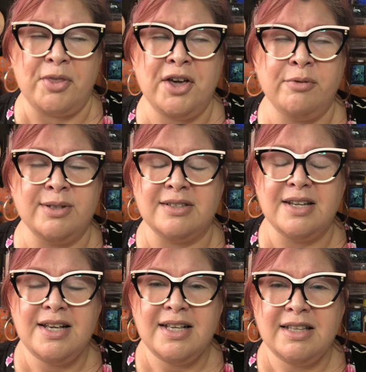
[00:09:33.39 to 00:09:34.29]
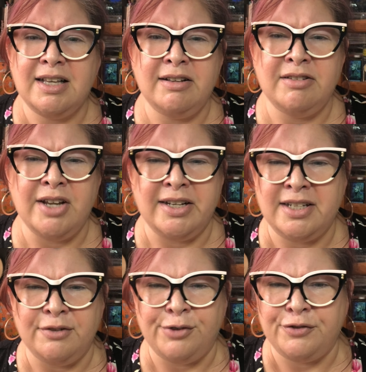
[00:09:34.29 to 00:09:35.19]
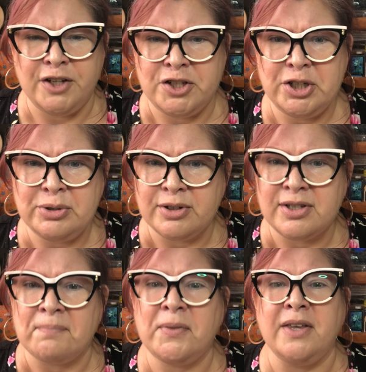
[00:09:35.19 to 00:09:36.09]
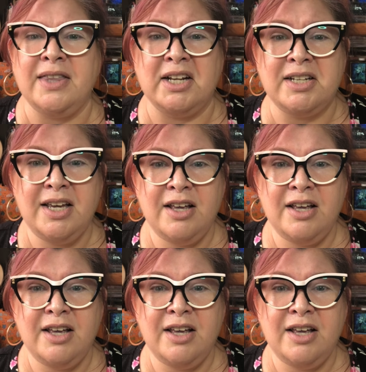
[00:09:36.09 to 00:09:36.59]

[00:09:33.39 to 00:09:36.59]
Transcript: I think it was 1952 or something that